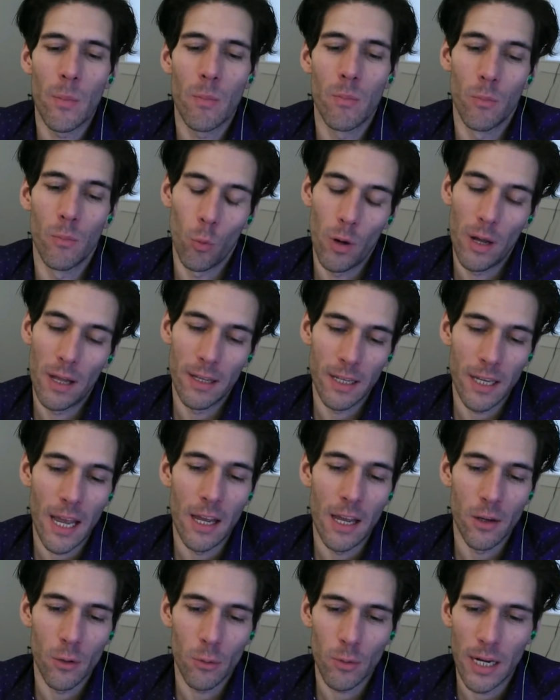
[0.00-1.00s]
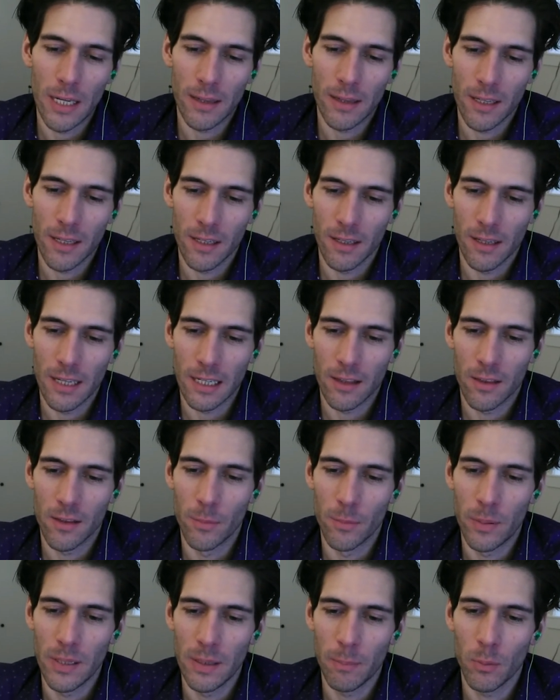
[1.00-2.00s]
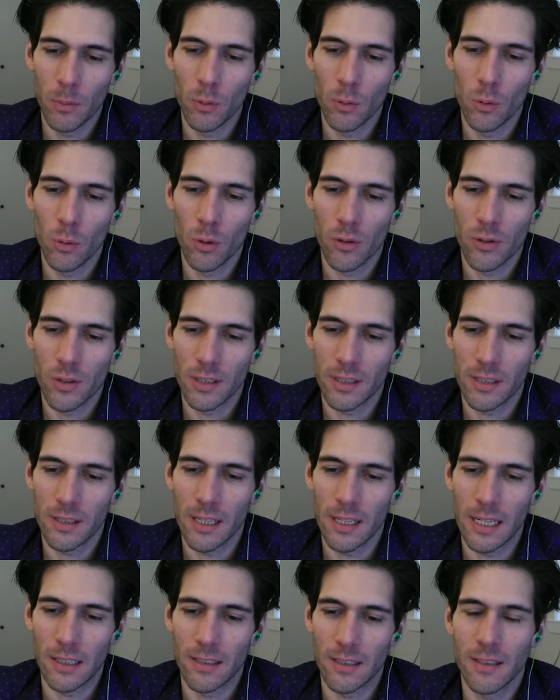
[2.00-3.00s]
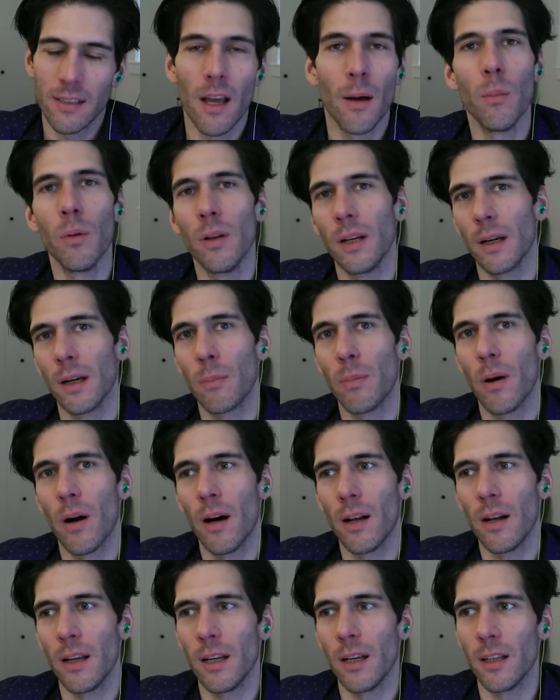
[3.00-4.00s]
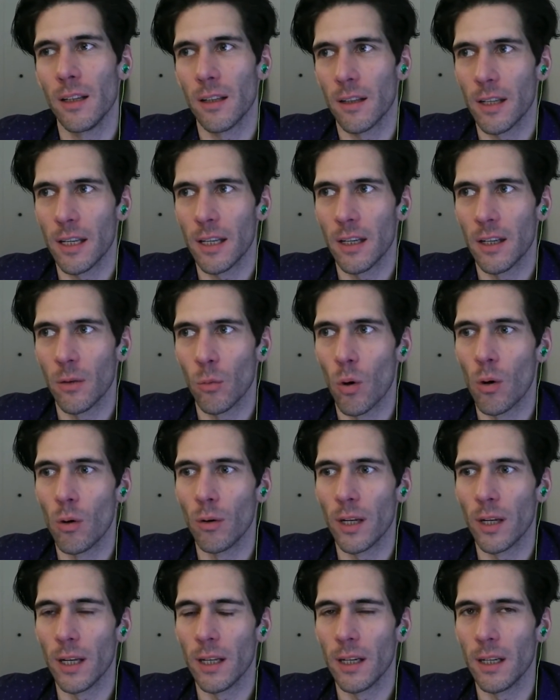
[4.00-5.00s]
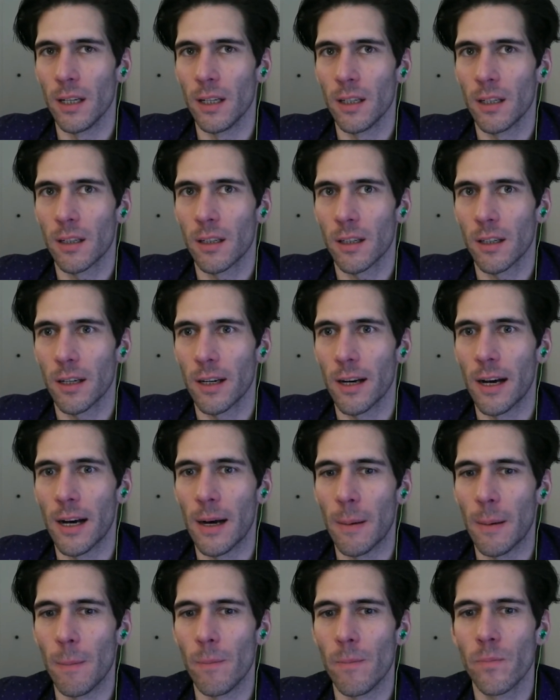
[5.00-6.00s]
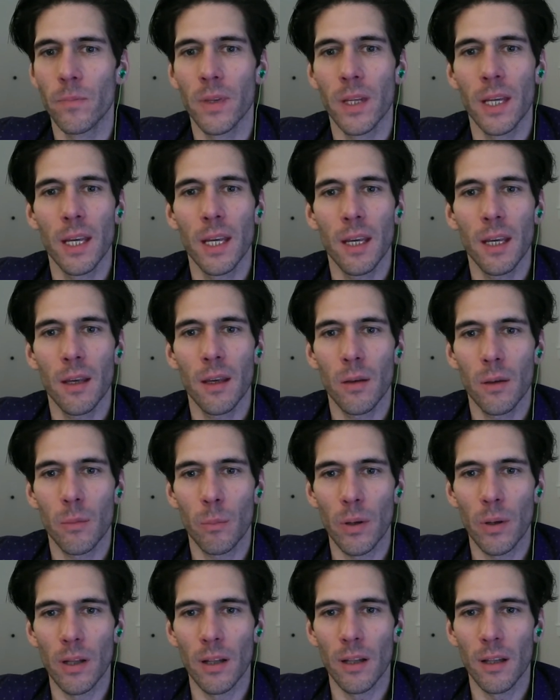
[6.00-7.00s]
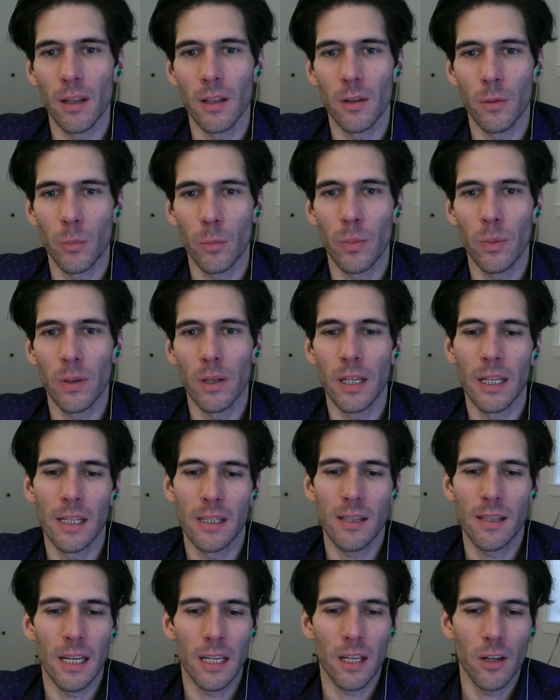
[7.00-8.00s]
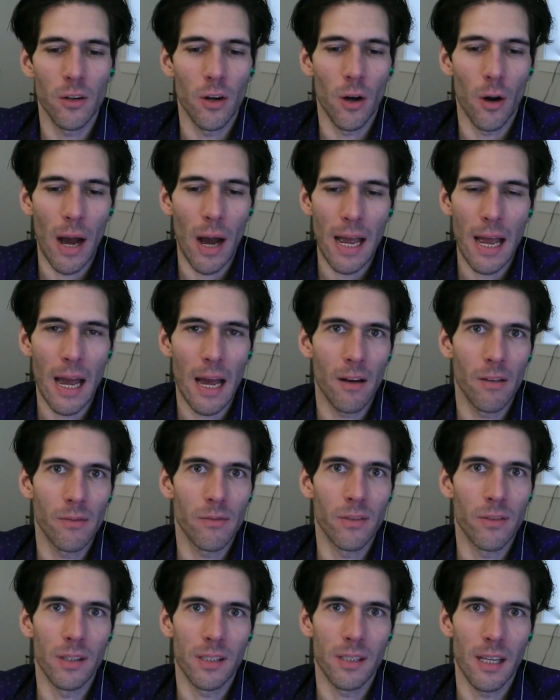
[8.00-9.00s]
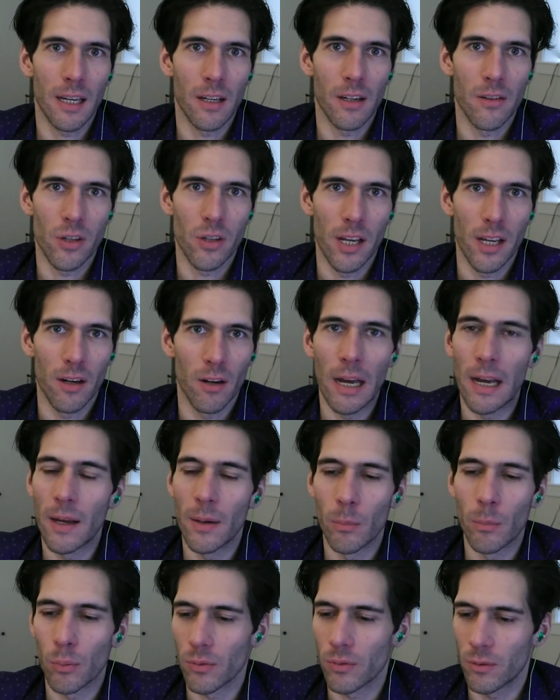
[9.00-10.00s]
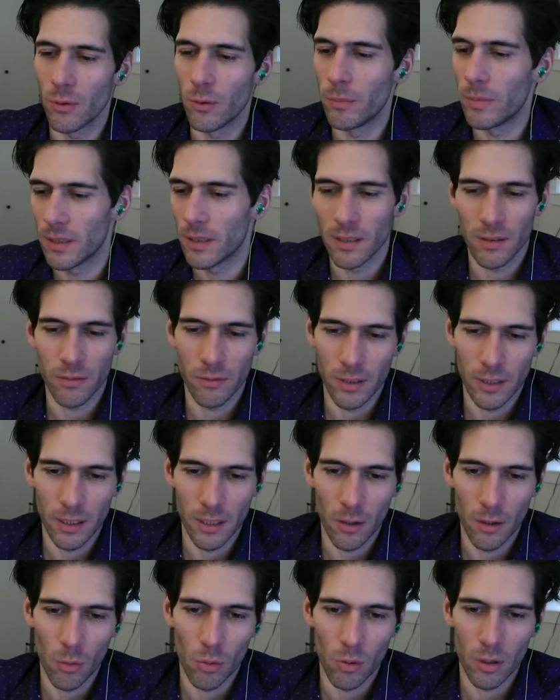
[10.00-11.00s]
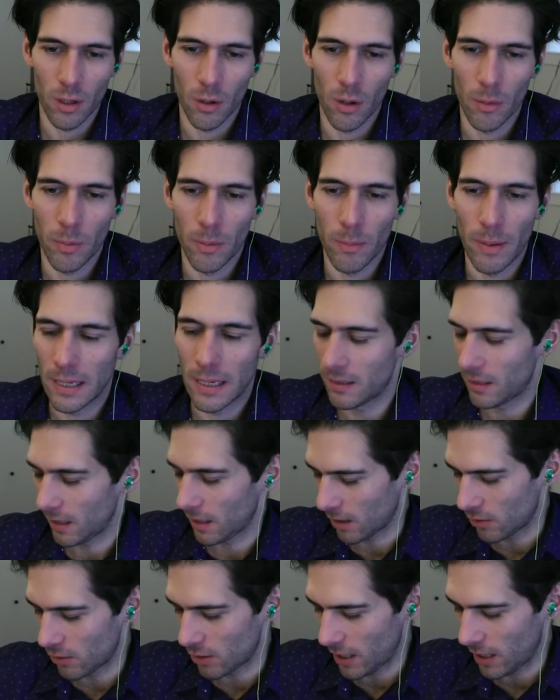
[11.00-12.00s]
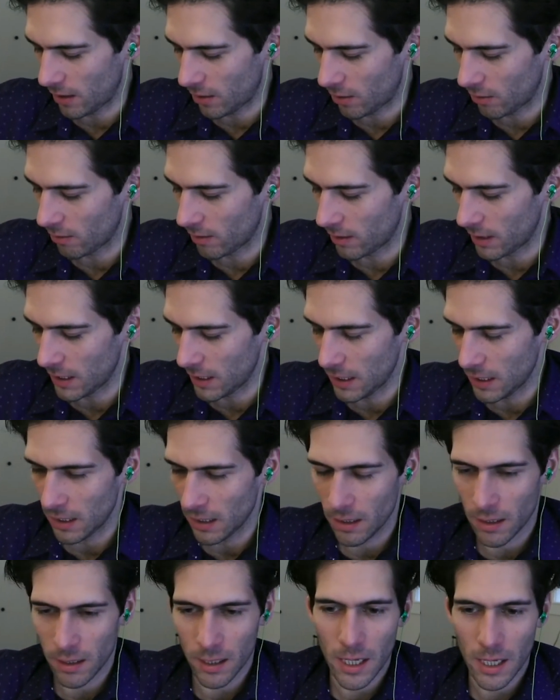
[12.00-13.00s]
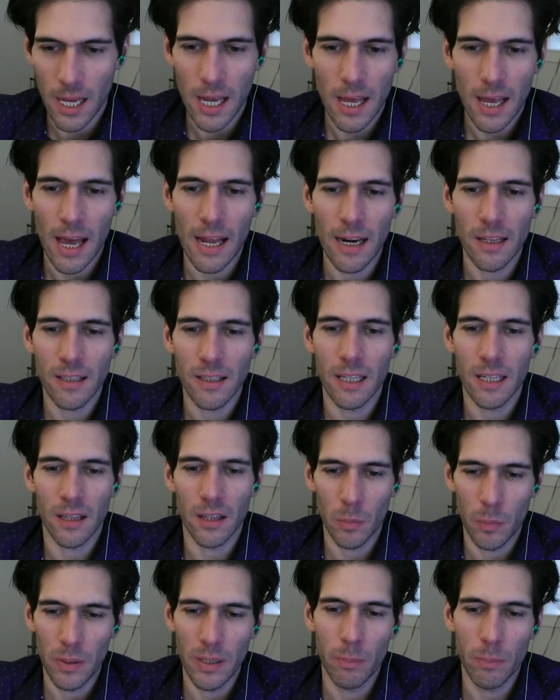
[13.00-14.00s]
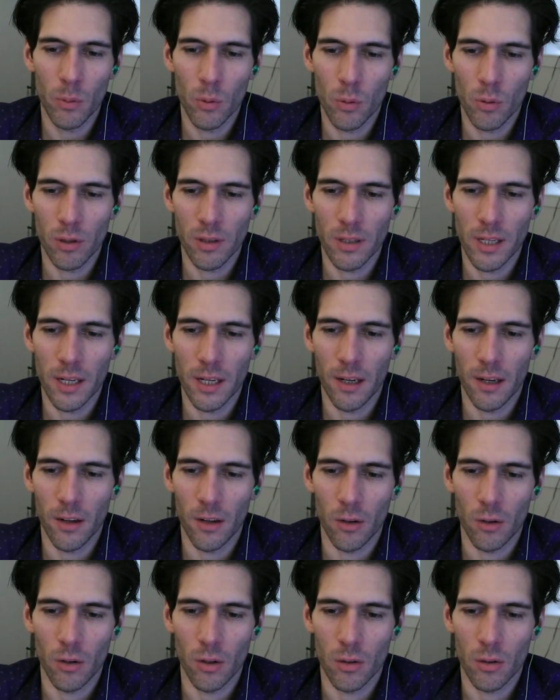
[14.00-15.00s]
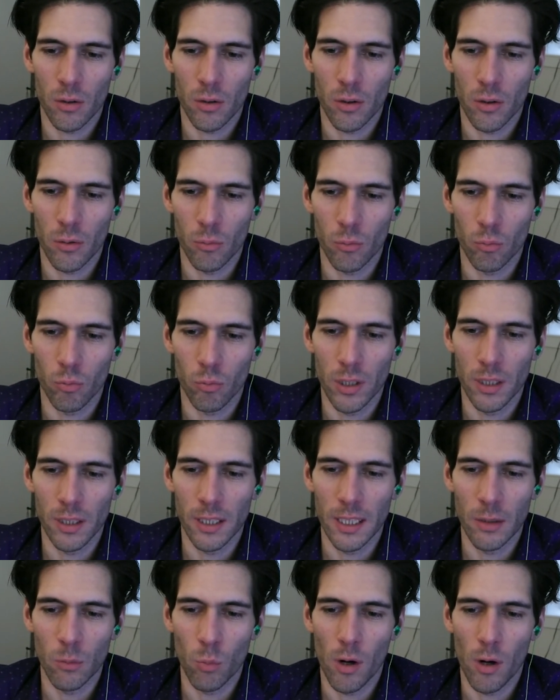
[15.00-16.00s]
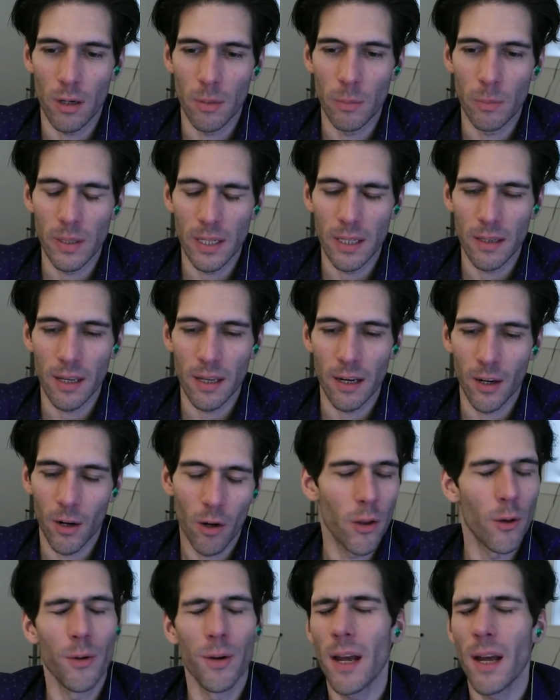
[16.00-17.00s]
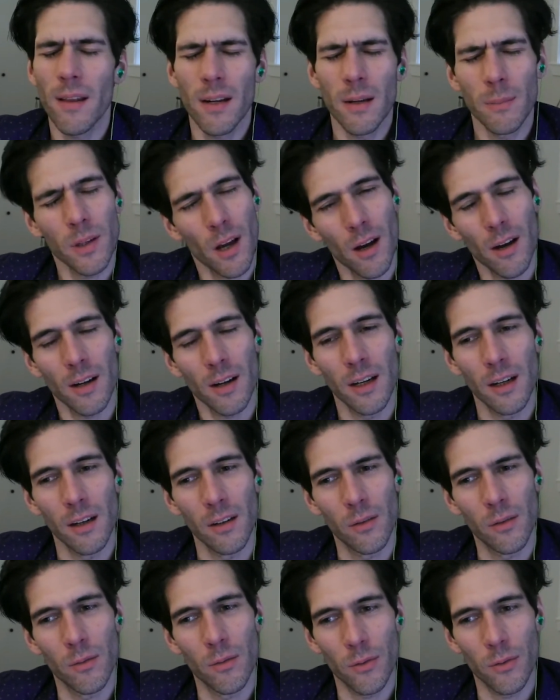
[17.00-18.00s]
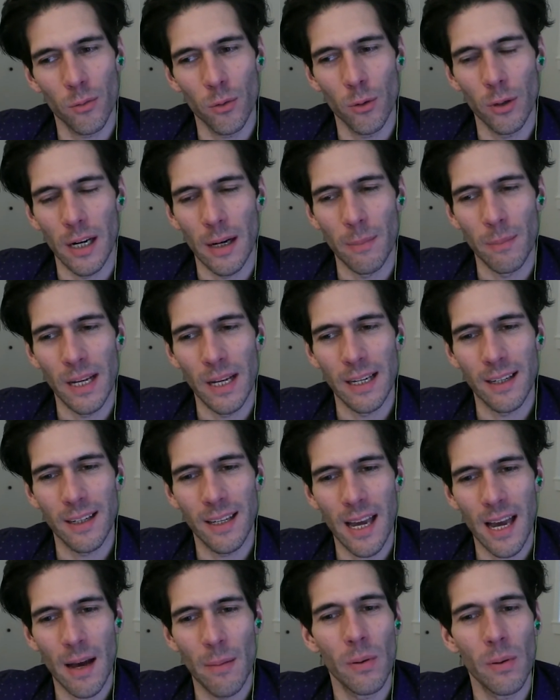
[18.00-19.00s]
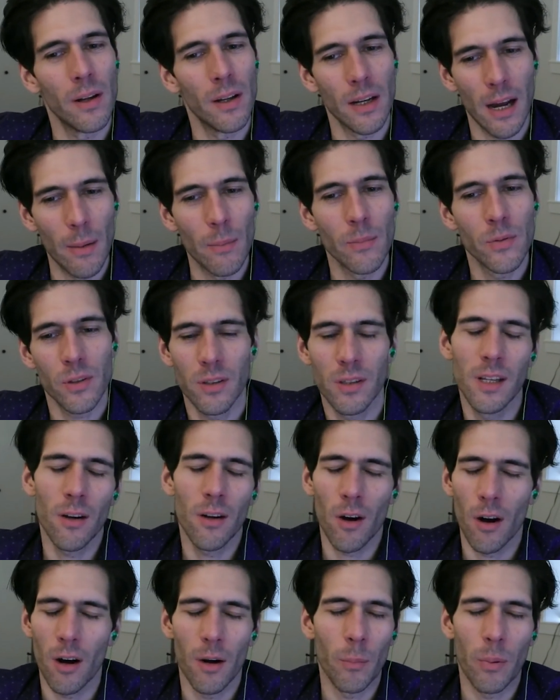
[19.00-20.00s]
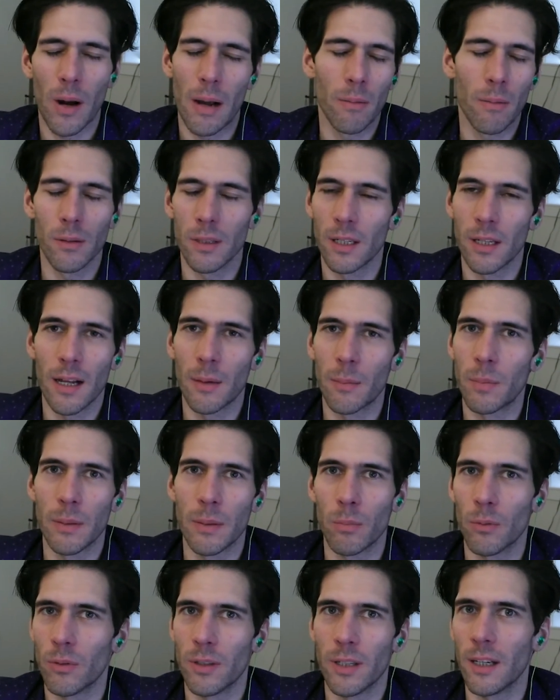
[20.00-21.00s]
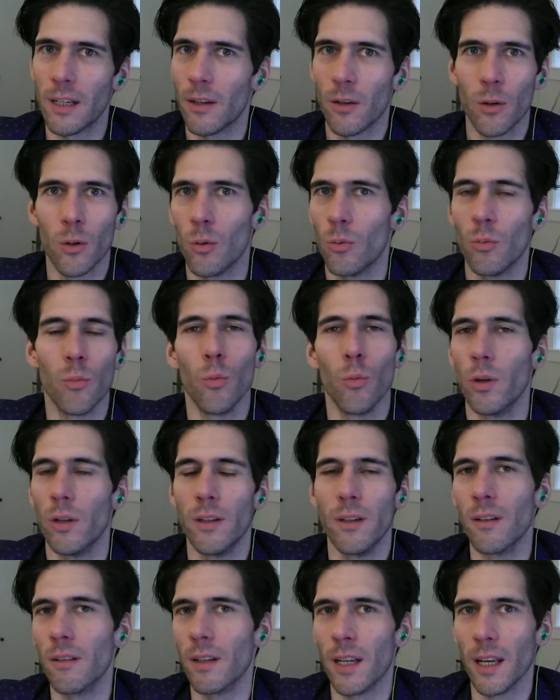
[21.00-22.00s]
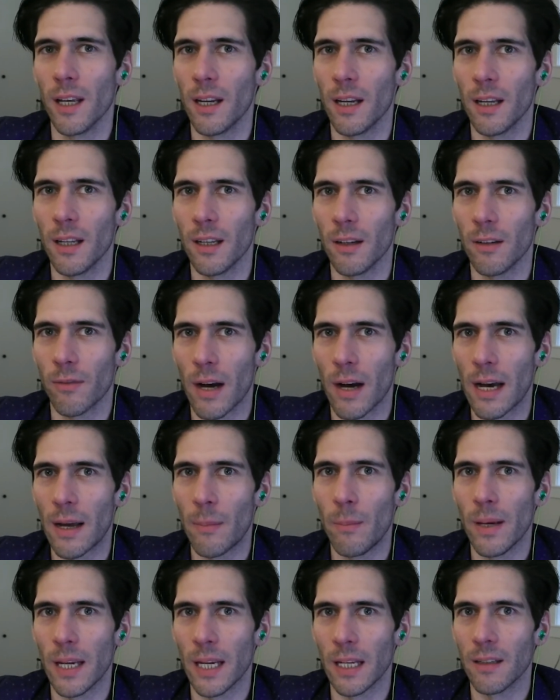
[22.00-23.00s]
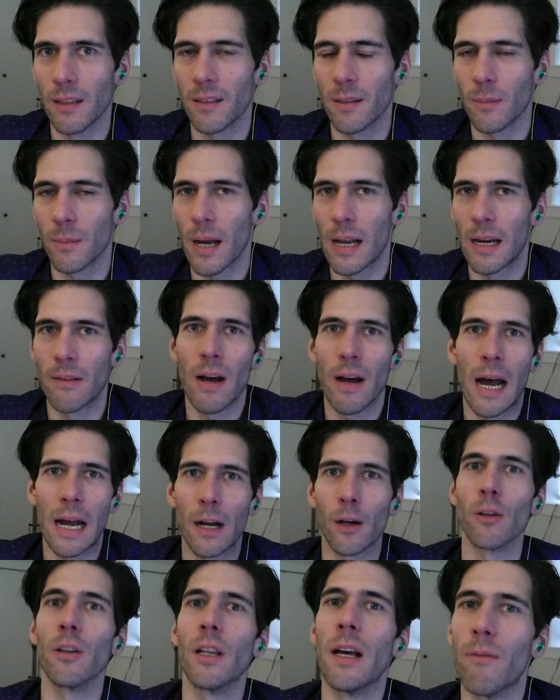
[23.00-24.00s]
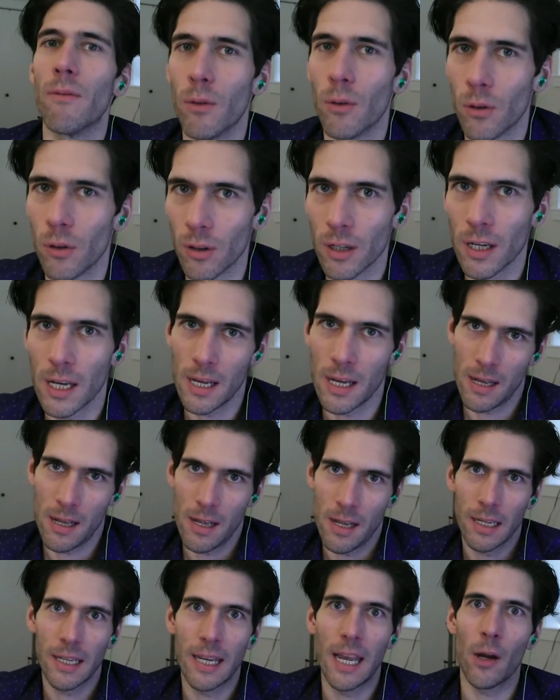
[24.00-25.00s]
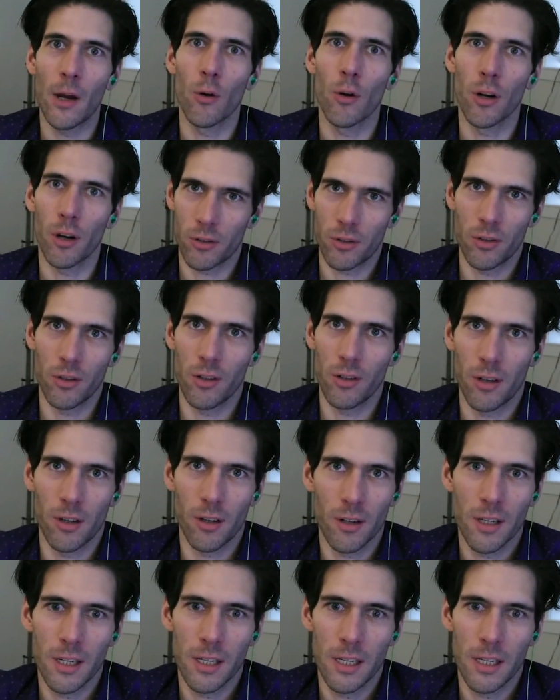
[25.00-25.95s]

well, yeah, you're right that like the people who are just like stumbling upon it, they won't get it. But it's like, you know, I have the second channel. I presume that this video will go up on my second channel. And it's like the people who are there really want to be there. Although now that I'm talking through it, I'm like, yeah, but there are probably a lot of people there who wouldn't get it if I made some kind of higher level character.